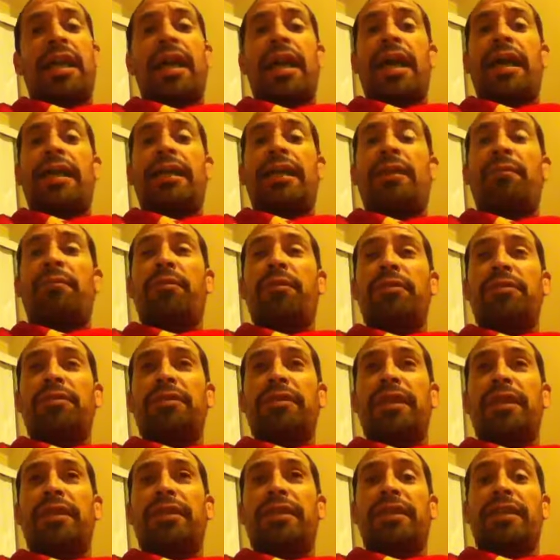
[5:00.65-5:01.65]
And I will
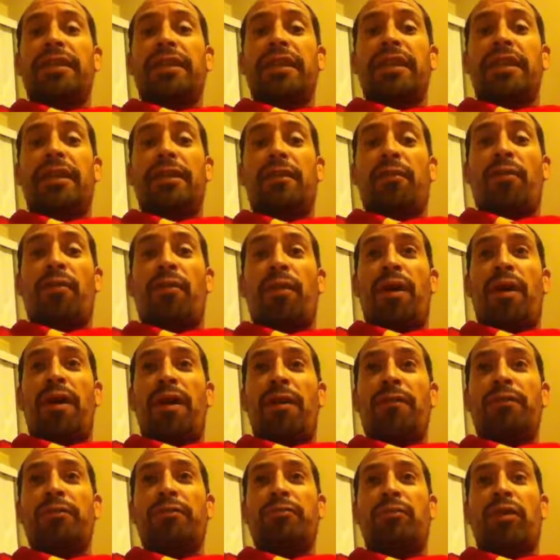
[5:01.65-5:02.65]
say that while I
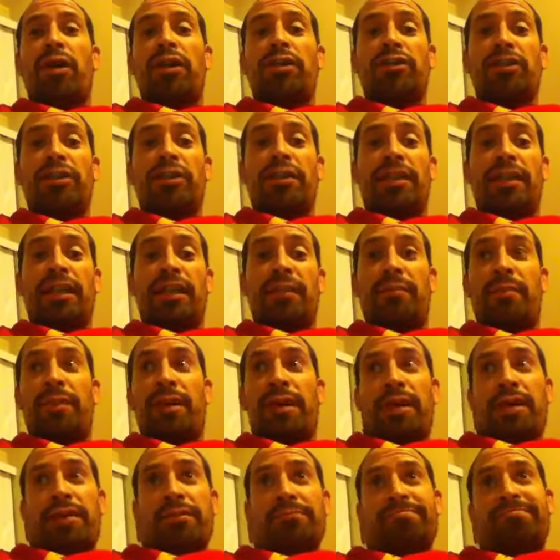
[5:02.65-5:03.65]
was watching it in
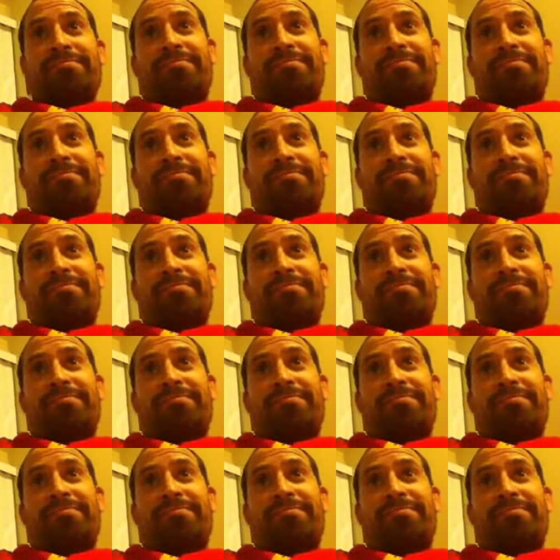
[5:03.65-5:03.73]
my